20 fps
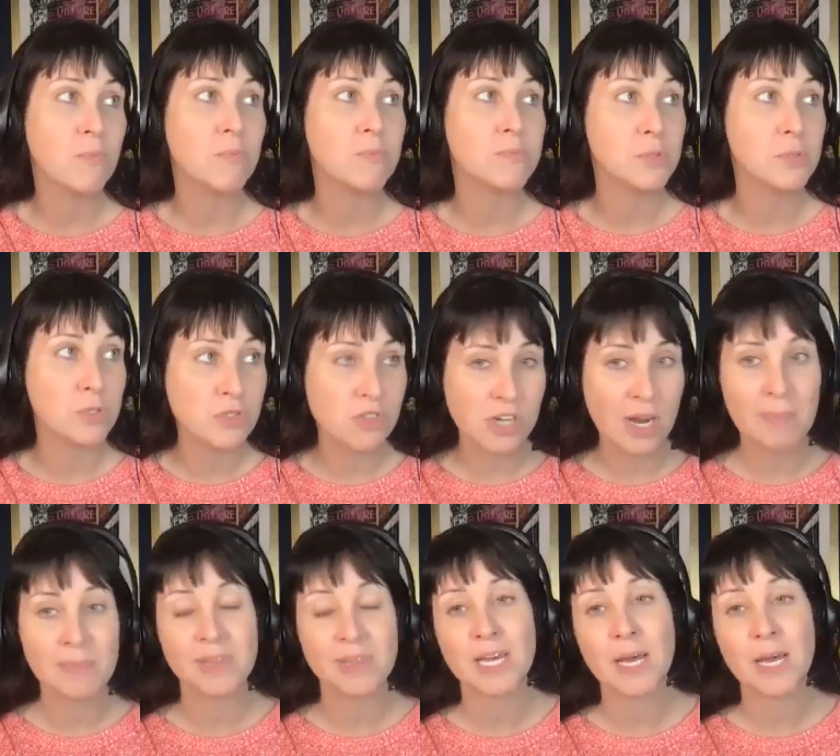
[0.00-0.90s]

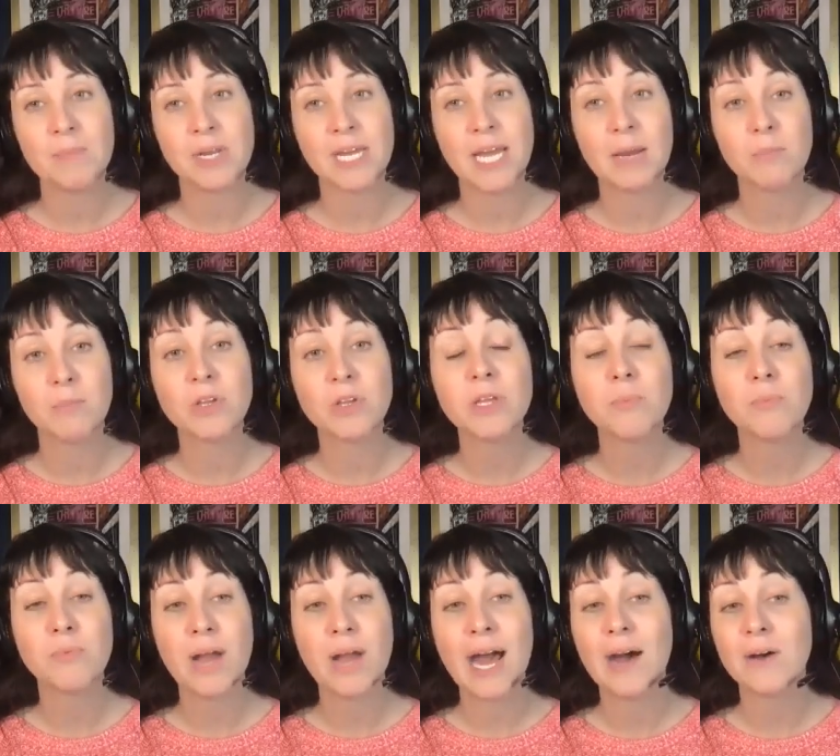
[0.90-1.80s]
bootstrapping the company. I'm really
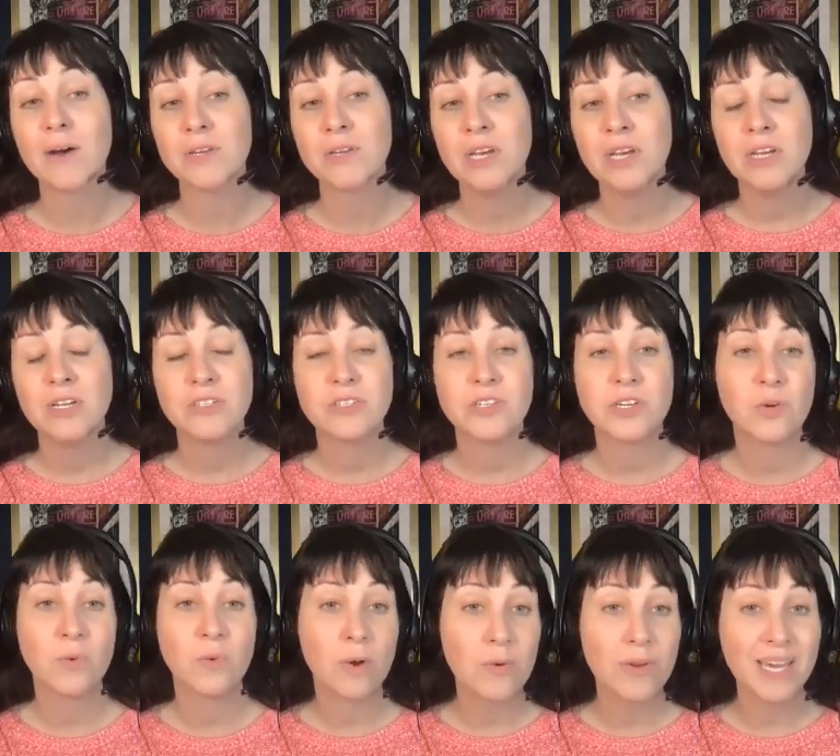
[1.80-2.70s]
proud to
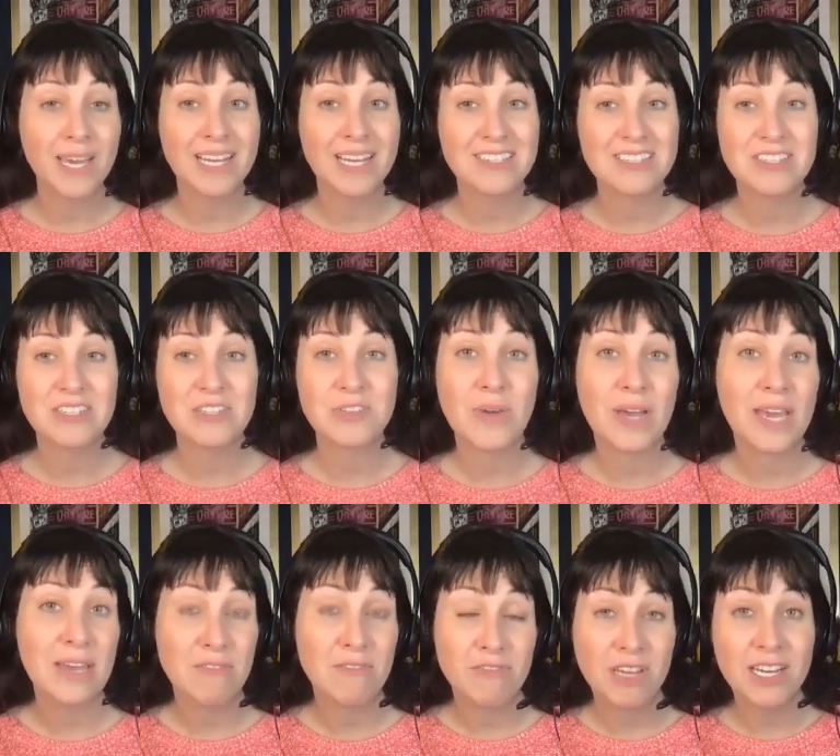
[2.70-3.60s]
growing it to
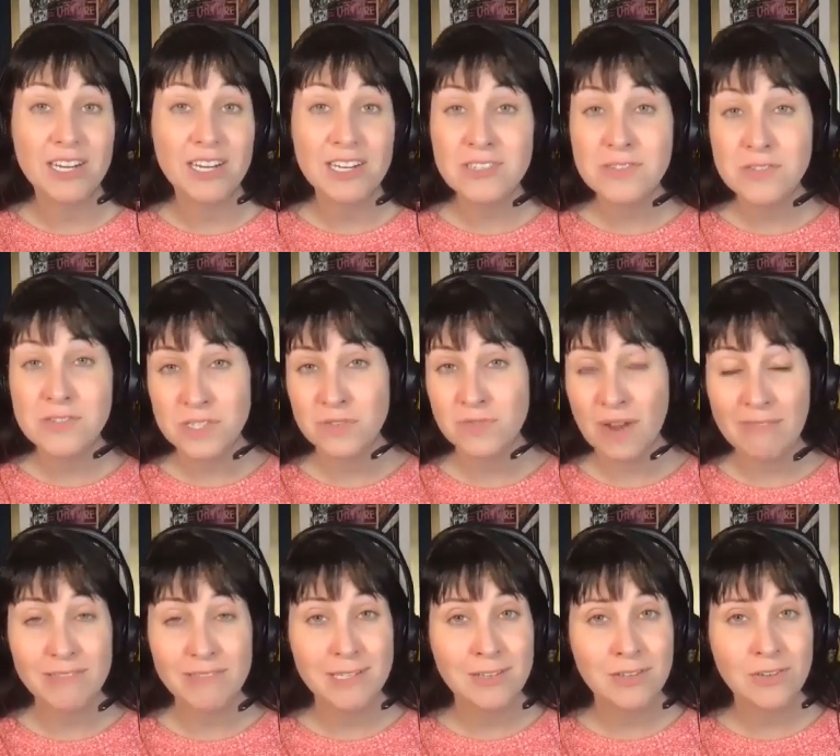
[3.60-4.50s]
eight figures in
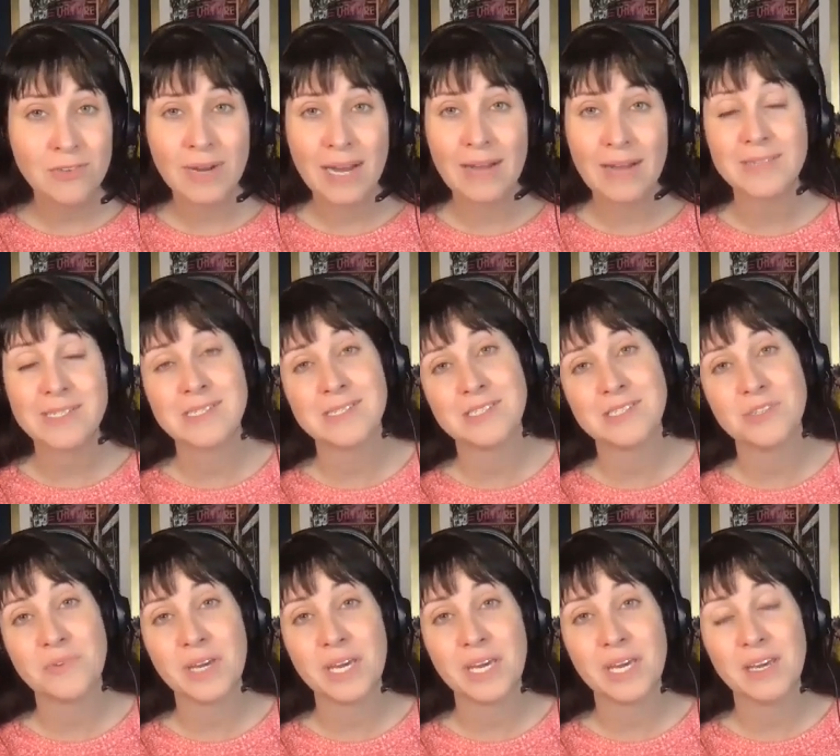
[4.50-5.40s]
revenue when I was
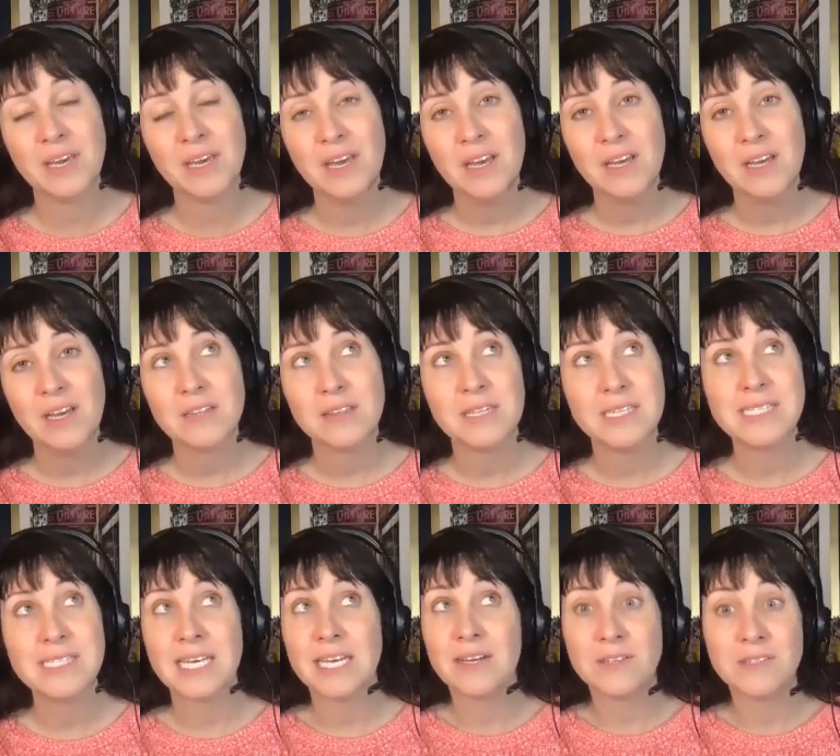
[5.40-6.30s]
doing the
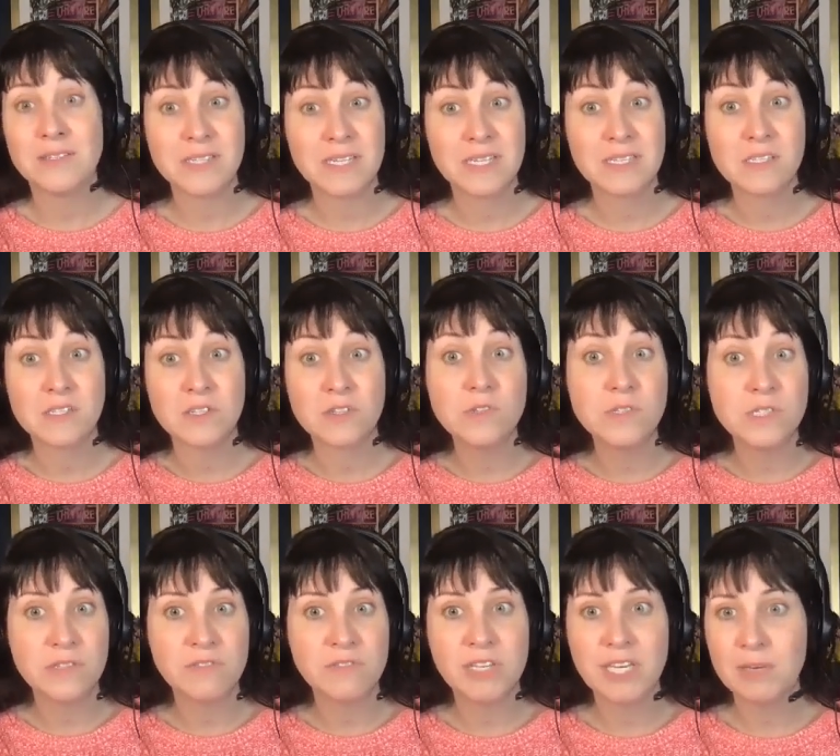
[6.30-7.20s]
sales
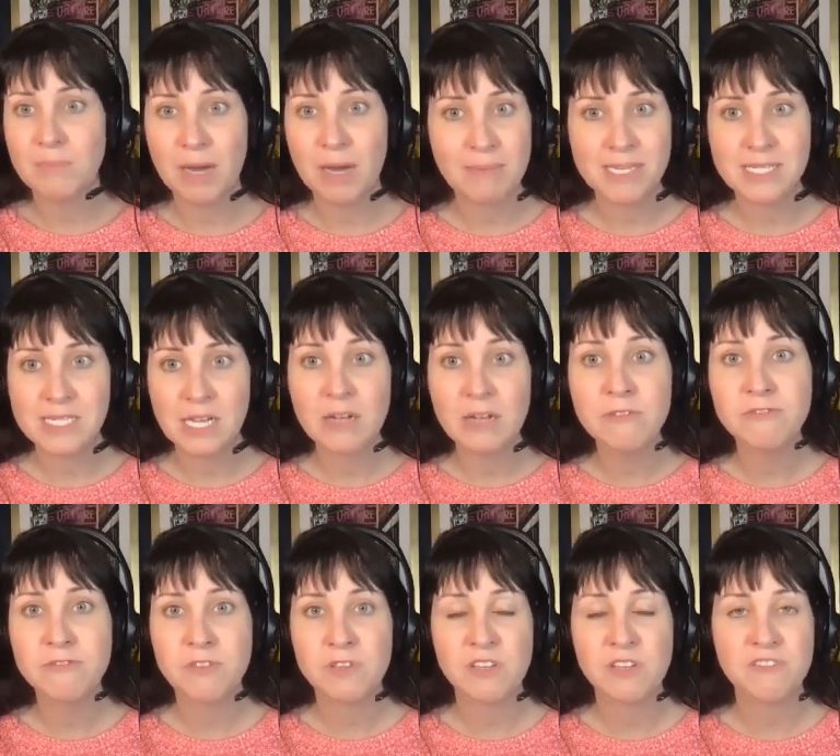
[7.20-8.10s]
exclusively by myself
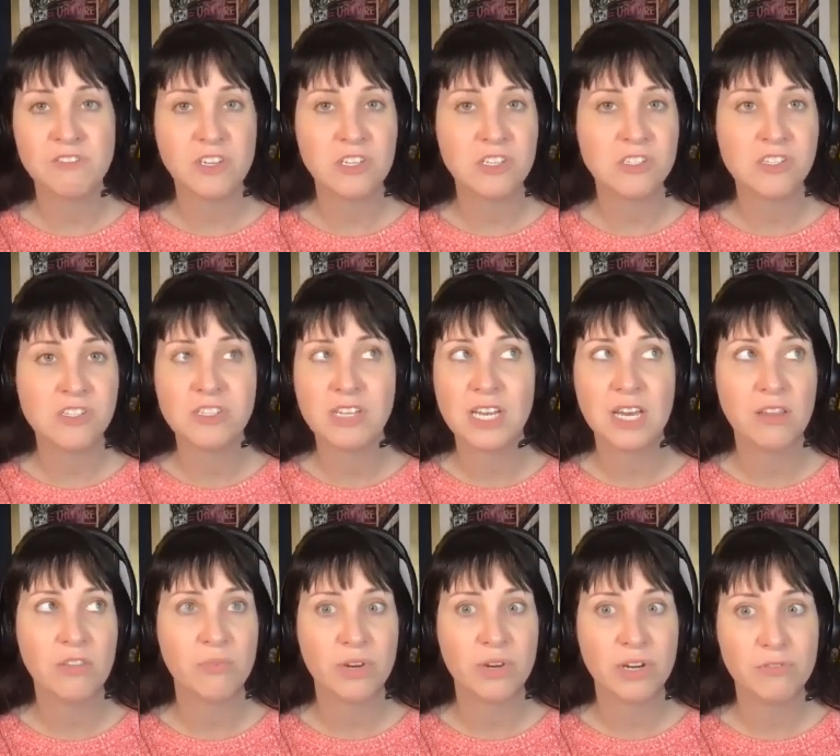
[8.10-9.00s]
for the first
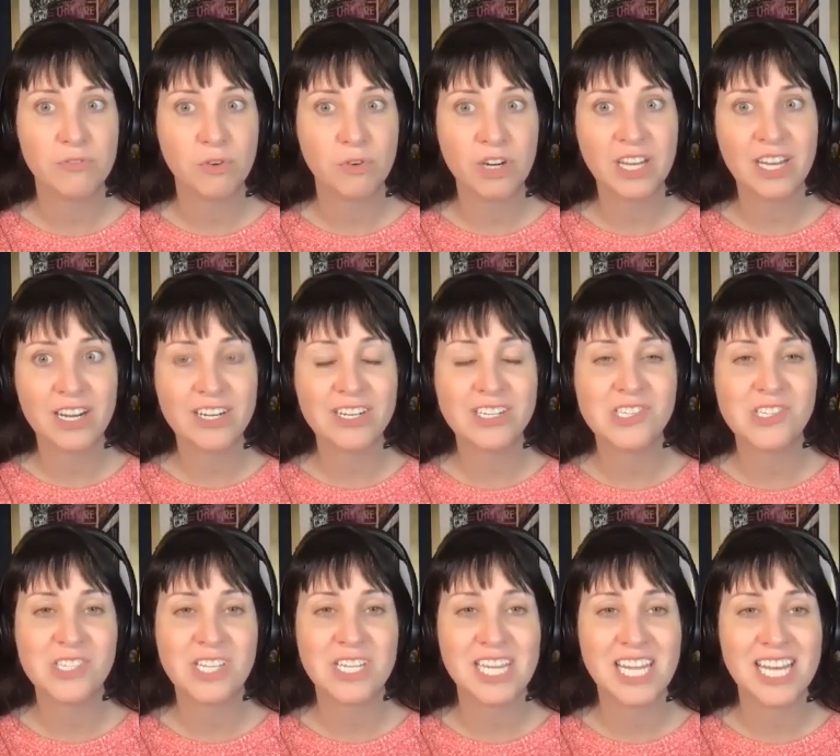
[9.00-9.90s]
like 3 or 4
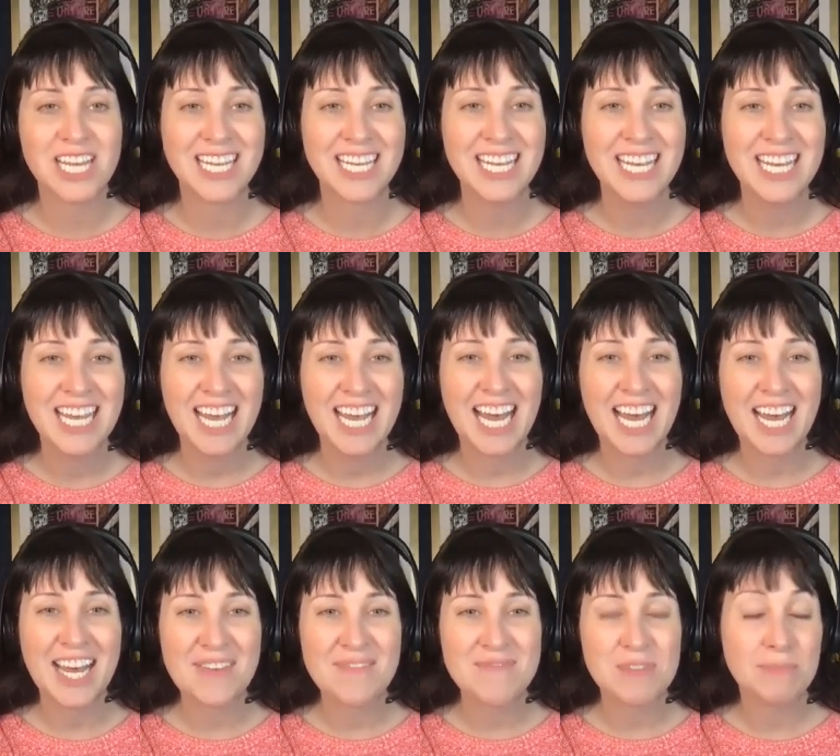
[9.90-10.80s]
years, and then
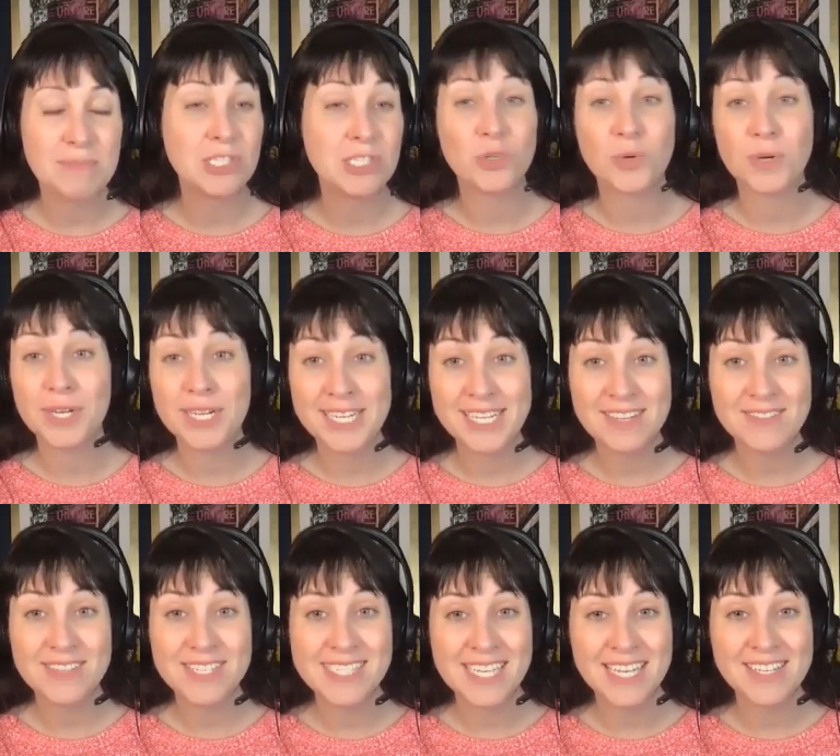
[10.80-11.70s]
the majority
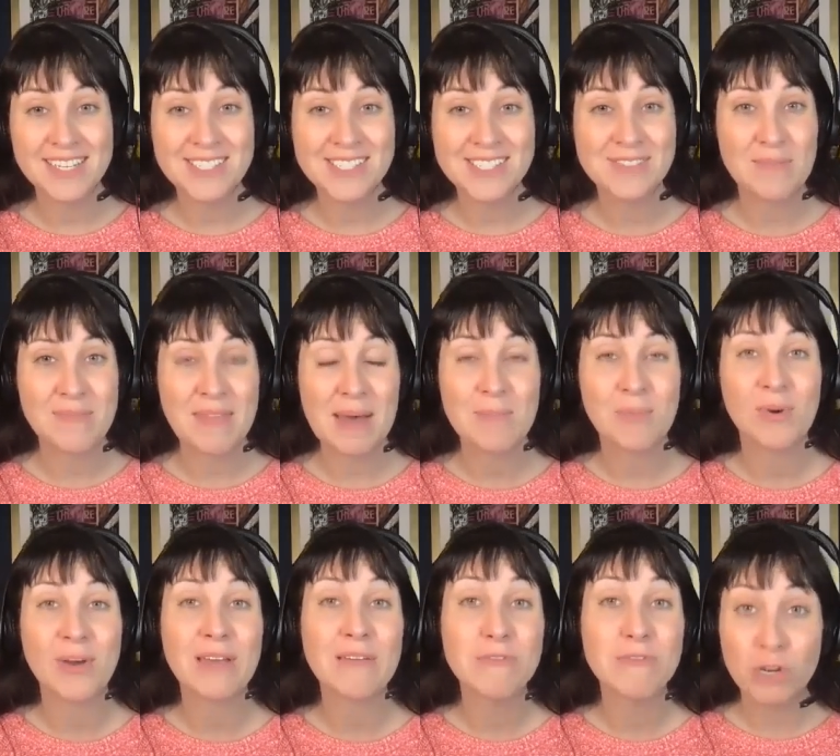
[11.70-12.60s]
of the sales from that
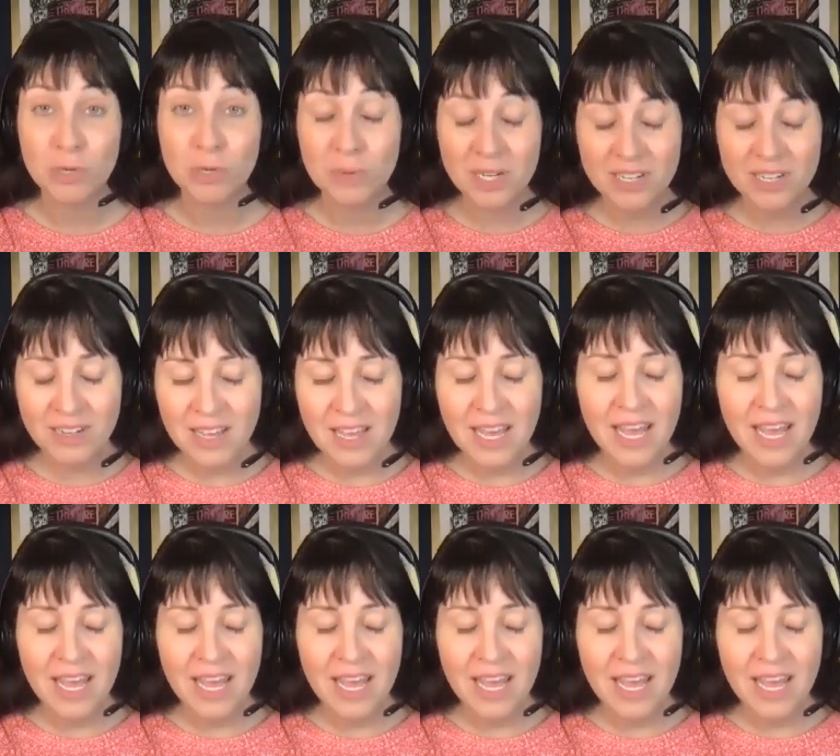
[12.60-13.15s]
point forward.